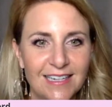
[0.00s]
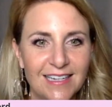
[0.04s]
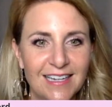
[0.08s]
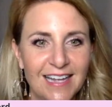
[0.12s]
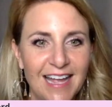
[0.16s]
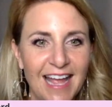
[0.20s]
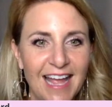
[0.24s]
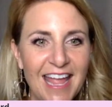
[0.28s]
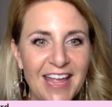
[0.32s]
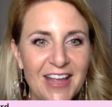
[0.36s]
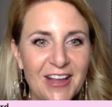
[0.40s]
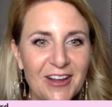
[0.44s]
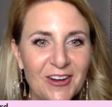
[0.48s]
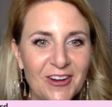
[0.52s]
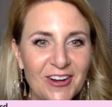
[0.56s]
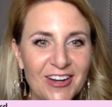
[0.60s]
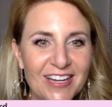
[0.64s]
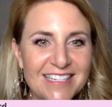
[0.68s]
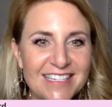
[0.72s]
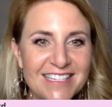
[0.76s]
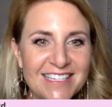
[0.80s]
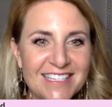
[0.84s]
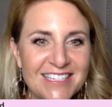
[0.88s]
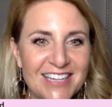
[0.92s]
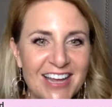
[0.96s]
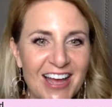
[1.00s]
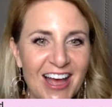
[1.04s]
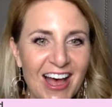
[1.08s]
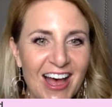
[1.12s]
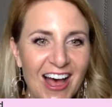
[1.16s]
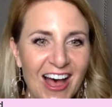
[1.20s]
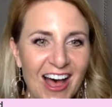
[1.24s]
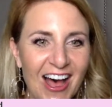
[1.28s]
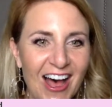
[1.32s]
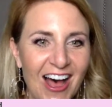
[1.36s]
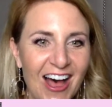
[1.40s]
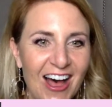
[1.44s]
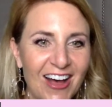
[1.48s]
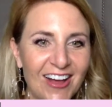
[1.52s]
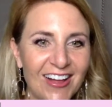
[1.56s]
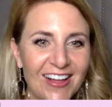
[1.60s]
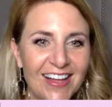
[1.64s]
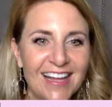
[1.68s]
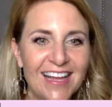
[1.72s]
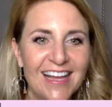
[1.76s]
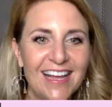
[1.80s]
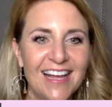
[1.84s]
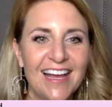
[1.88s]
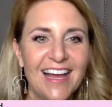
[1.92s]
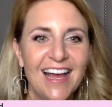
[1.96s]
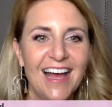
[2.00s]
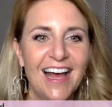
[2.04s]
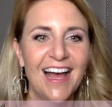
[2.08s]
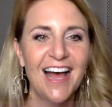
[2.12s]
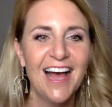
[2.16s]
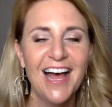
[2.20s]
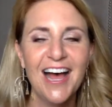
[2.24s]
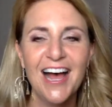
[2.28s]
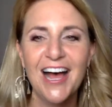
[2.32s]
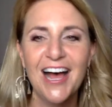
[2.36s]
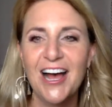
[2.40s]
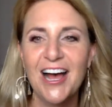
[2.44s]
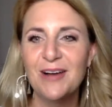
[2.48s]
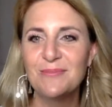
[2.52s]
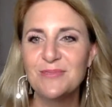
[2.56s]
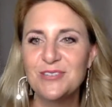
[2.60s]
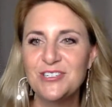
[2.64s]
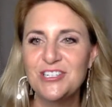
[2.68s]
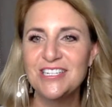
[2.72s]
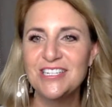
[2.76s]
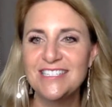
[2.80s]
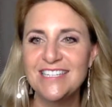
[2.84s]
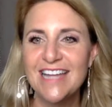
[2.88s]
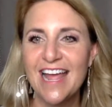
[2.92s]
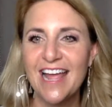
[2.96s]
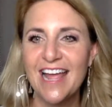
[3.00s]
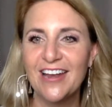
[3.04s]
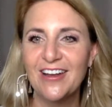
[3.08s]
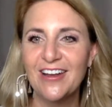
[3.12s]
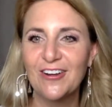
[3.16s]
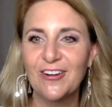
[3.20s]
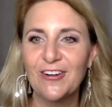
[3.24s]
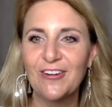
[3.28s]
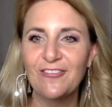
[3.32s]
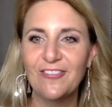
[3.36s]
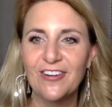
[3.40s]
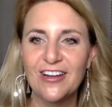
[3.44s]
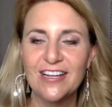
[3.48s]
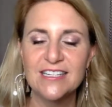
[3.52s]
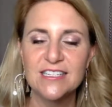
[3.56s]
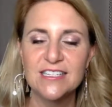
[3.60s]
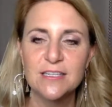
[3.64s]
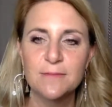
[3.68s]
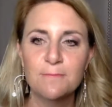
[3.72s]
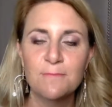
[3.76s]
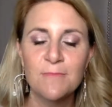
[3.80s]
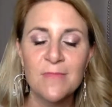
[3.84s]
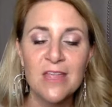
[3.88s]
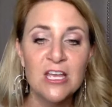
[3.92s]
Hey, Crystal. Um, she's tagging her girlfriends.